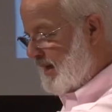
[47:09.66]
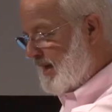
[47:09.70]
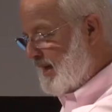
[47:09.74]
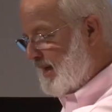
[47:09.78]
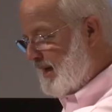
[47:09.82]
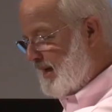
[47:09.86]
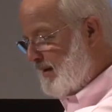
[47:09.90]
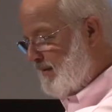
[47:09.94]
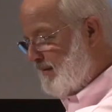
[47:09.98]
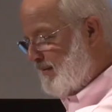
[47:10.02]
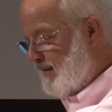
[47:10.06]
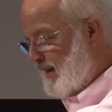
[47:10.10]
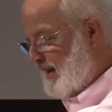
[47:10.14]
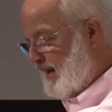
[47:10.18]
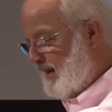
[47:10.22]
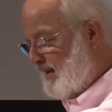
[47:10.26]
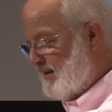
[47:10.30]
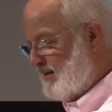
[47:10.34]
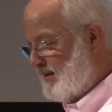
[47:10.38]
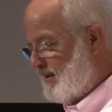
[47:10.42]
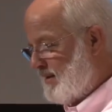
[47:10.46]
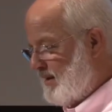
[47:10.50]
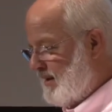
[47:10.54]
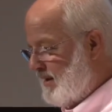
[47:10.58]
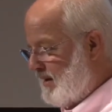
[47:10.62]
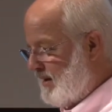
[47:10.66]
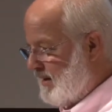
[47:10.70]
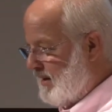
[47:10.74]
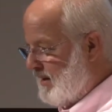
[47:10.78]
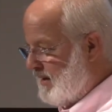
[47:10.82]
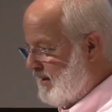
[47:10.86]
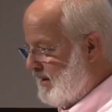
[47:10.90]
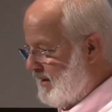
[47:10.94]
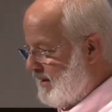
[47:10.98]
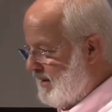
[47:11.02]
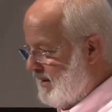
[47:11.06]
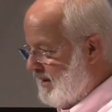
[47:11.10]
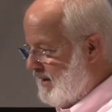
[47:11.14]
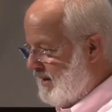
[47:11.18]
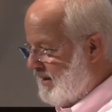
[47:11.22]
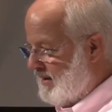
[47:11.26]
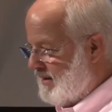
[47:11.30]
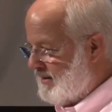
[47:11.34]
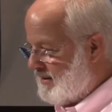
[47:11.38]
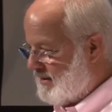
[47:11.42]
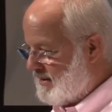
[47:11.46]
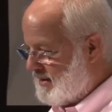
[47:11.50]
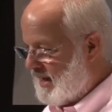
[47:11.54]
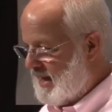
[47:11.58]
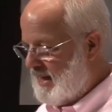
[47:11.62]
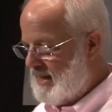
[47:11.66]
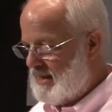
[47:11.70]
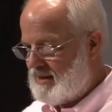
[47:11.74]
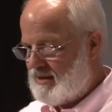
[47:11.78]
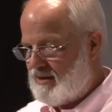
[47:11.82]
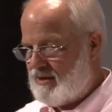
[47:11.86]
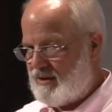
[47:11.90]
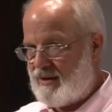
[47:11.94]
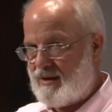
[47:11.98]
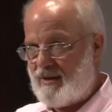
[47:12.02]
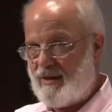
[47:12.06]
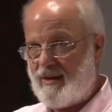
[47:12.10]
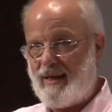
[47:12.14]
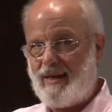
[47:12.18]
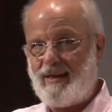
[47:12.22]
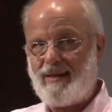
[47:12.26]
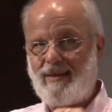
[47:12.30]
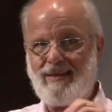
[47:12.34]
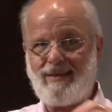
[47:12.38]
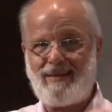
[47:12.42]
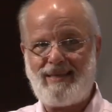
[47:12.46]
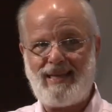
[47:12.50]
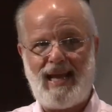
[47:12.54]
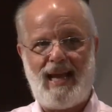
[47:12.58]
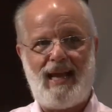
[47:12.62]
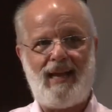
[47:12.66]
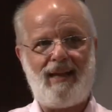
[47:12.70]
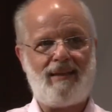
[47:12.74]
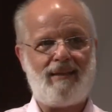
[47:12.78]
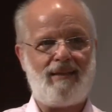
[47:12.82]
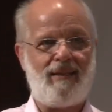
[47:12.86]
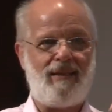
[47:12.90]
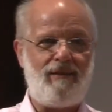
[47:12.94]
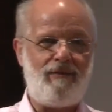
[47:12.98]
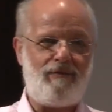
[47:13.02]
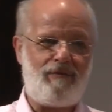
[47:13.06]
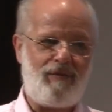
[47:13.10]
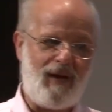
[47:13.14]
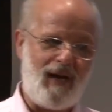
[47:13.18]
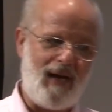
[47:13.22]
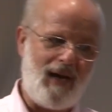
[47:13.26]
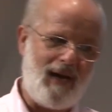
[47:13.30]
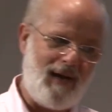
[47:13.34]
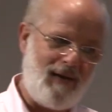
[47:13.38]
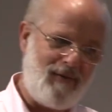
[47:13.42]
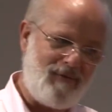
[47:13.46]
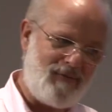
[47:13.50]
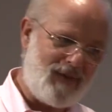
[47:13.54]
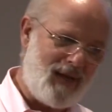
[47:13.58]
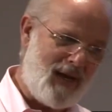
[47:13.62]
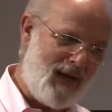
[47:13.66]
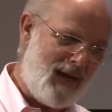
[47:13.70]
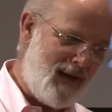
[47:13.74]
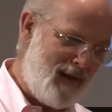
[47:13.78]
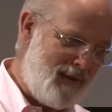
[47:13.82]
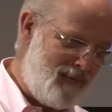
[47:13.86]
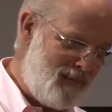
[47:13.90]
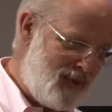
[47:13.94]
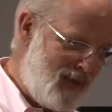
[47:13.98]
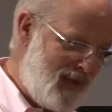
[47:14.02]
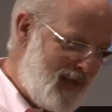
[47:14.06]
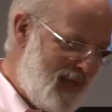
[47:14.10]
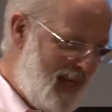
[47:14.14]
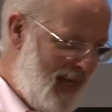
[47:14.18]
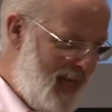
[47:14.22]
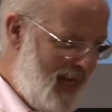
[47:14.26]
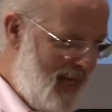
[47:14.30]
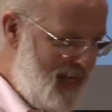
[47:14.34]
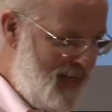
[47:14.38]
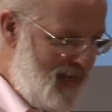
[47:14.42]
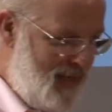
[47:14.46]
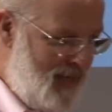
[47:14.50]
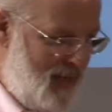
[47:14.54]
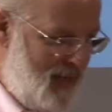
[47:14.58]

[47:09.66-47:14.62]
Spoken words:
evening star cycle exactly 5 times in 8